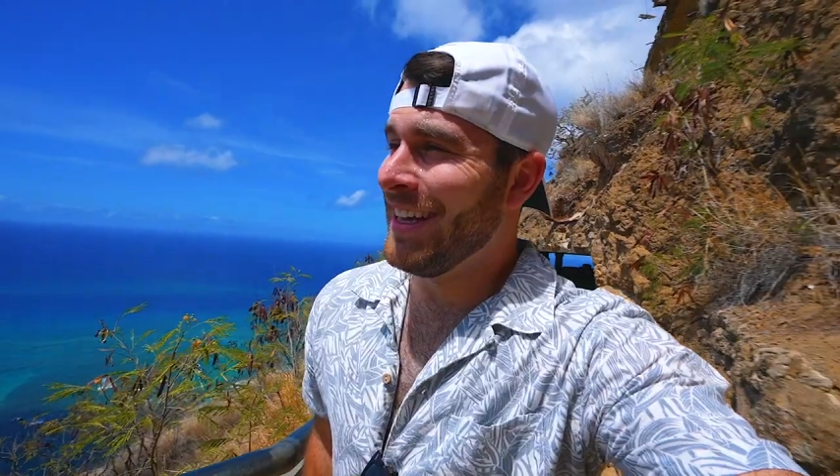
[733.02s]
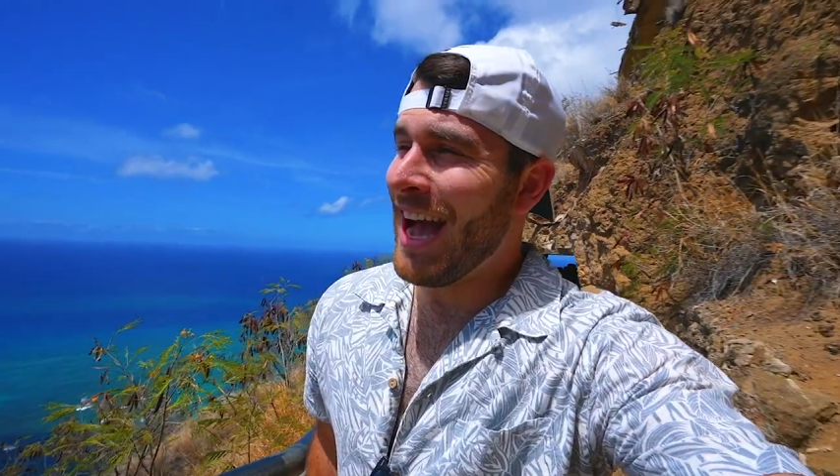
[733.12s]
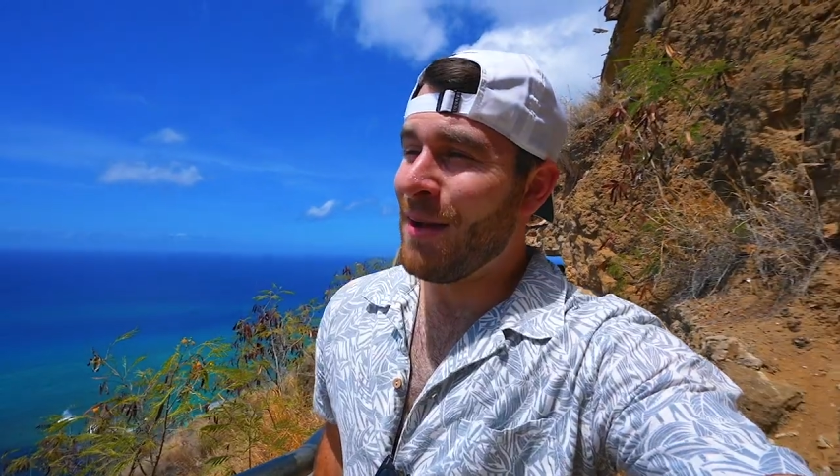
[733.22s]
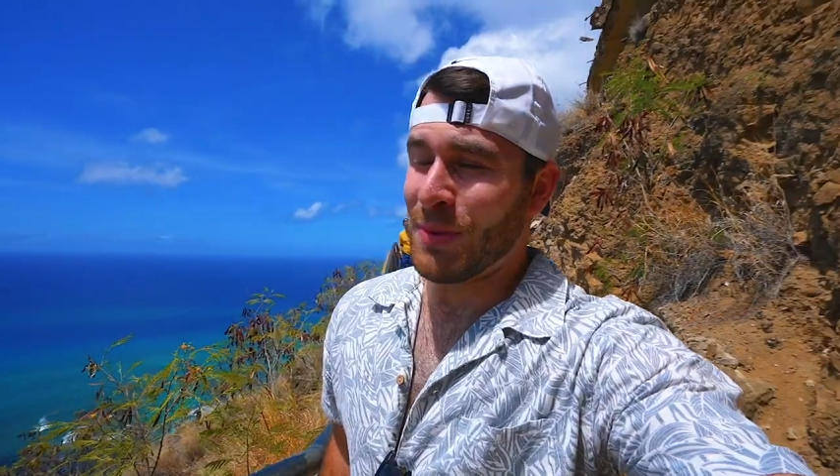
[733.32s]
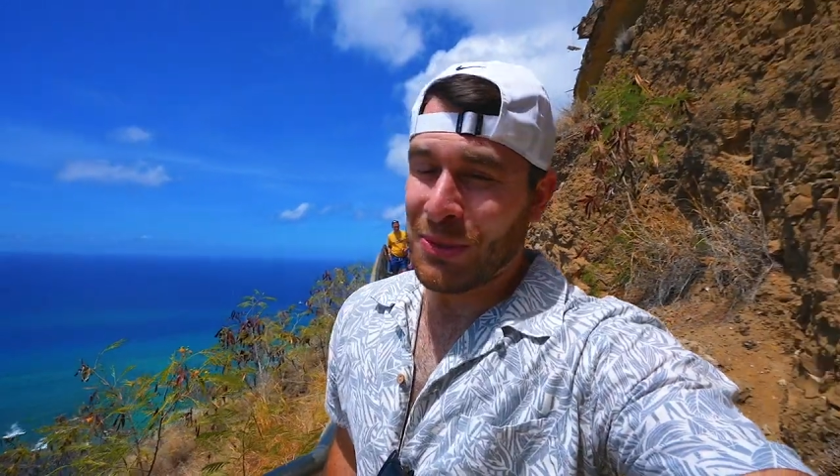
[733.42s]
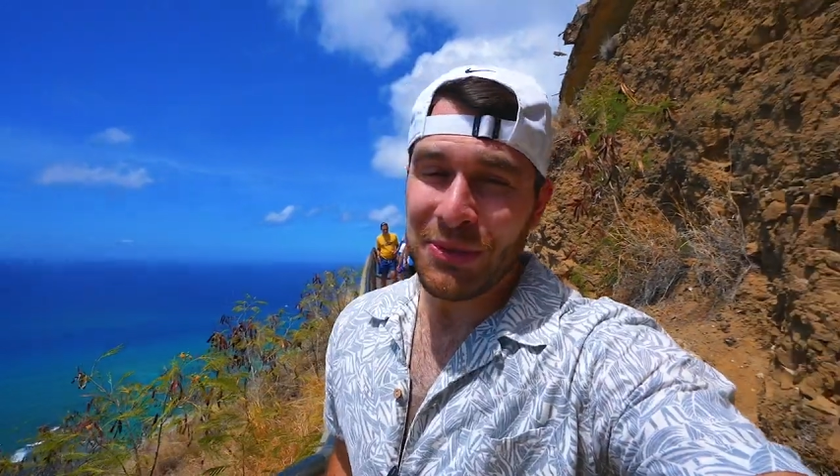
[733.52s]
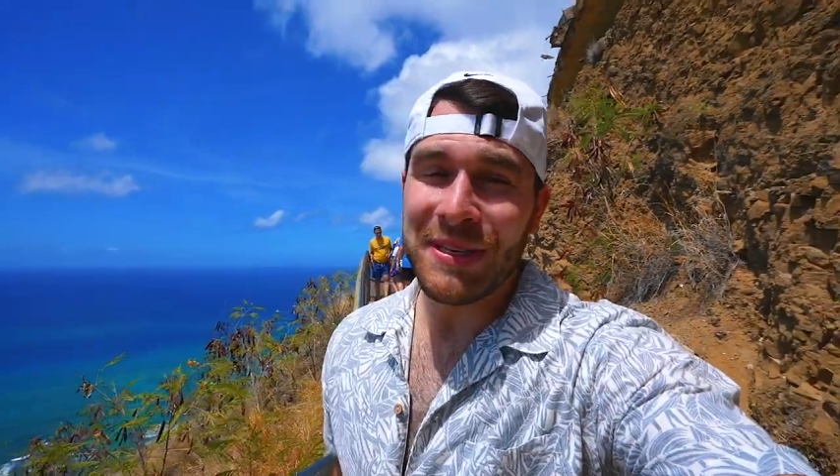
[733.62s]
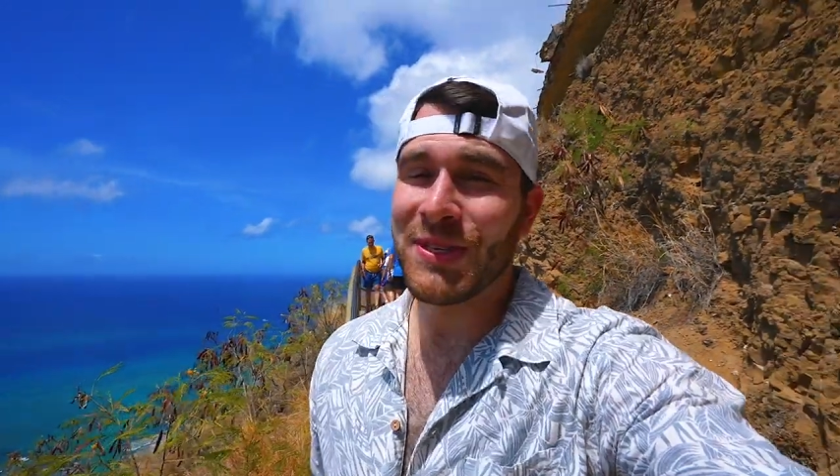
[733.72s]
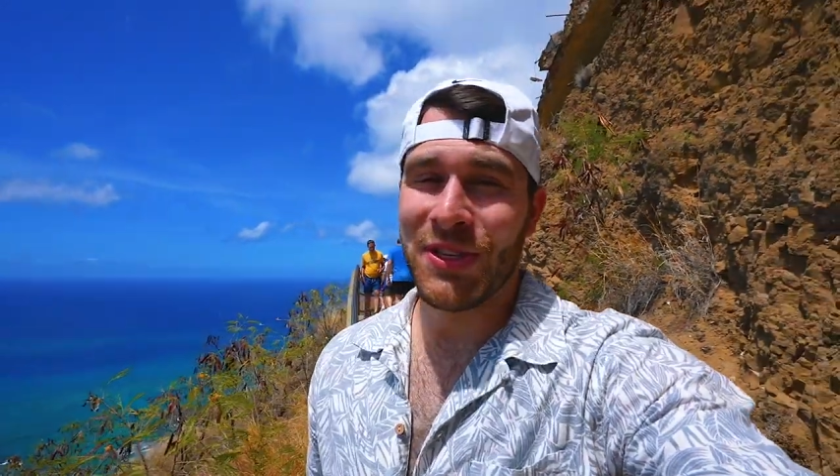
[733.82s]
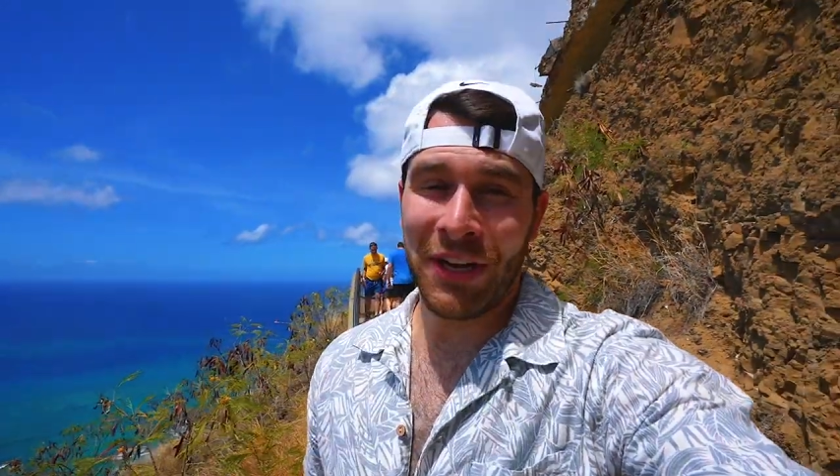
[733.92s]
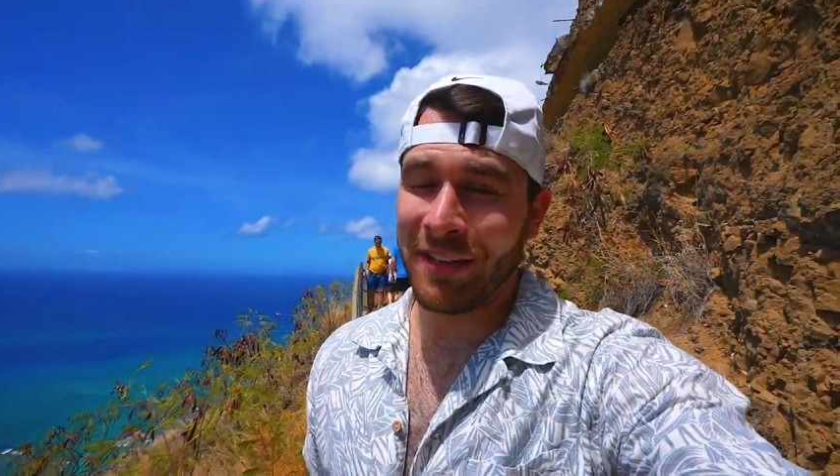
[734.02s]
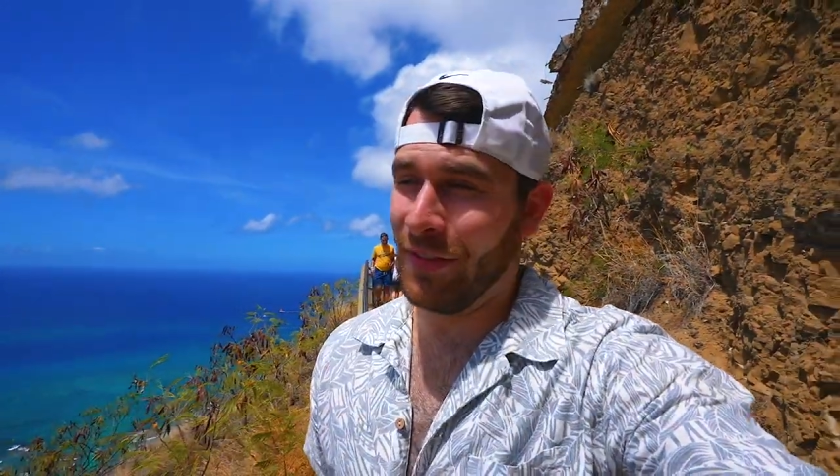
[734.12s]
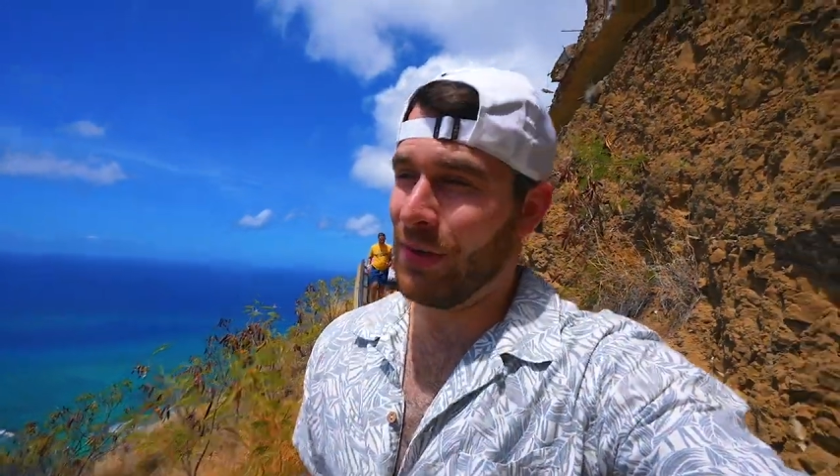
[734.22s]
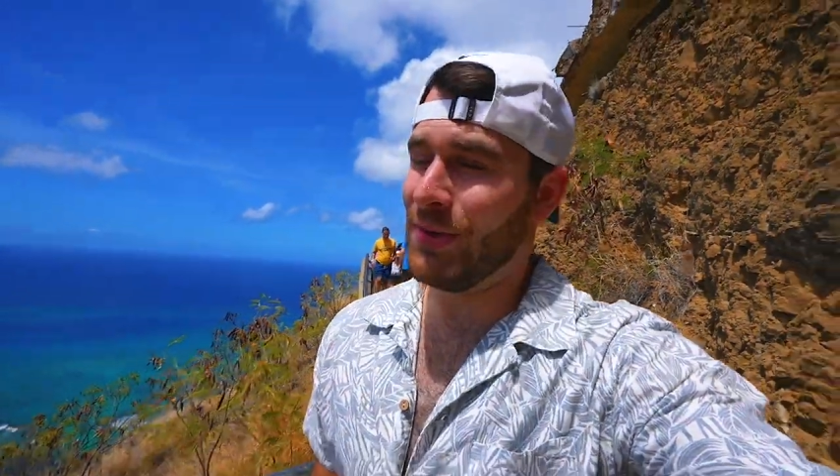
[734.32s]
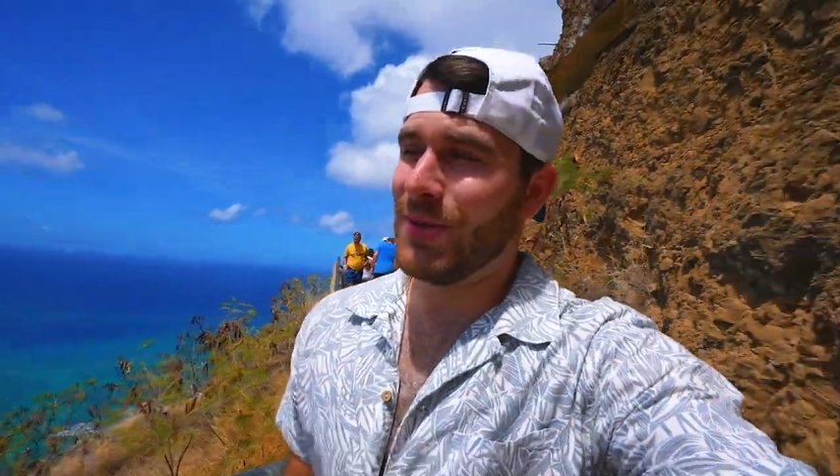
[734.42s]
Absolutely stunning
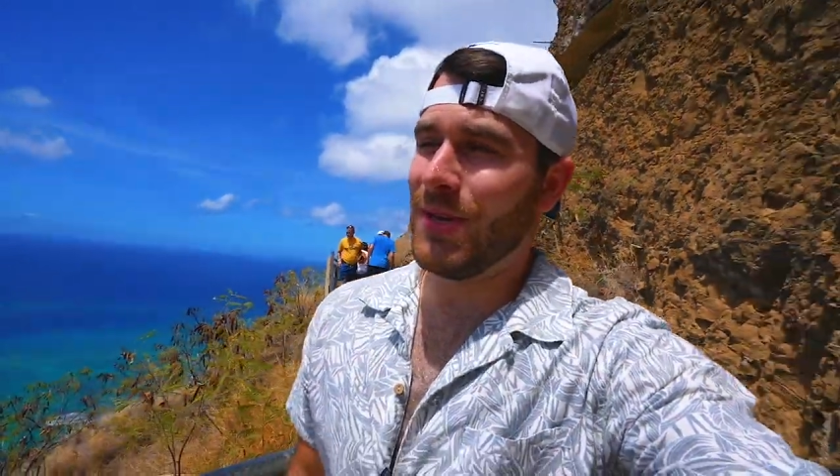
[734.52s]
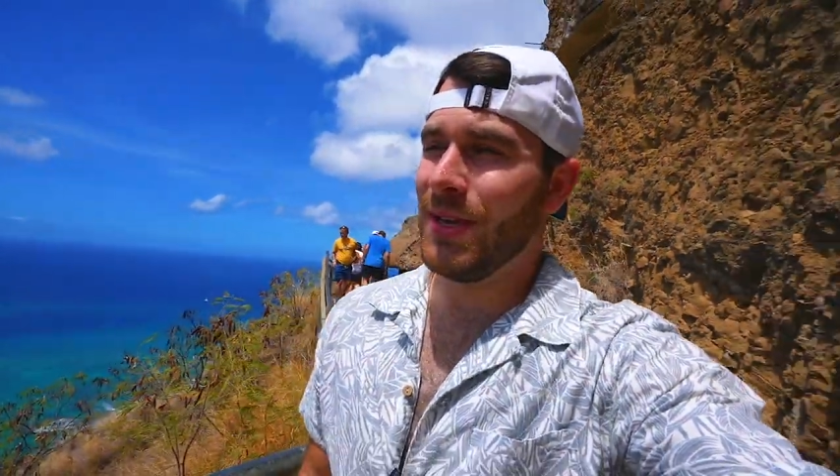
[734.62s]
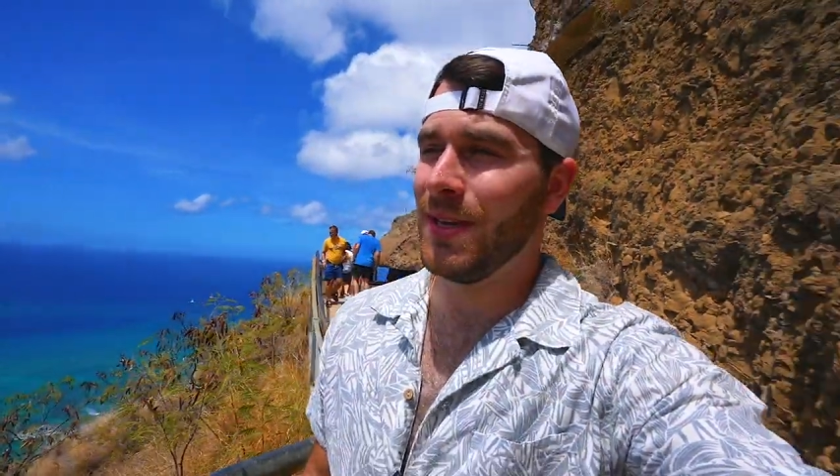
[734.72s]
views